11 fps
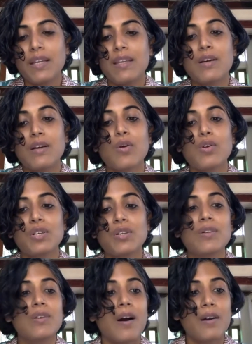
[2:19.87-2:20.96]
in
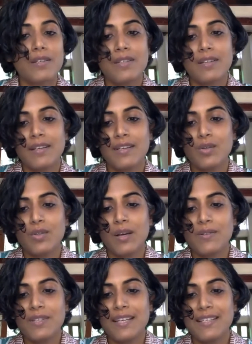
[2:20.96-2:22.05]
ecological art in
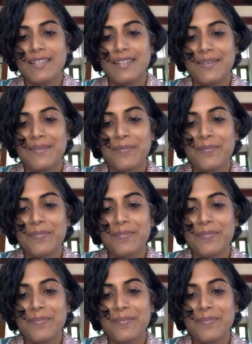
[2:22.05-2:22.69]
2018.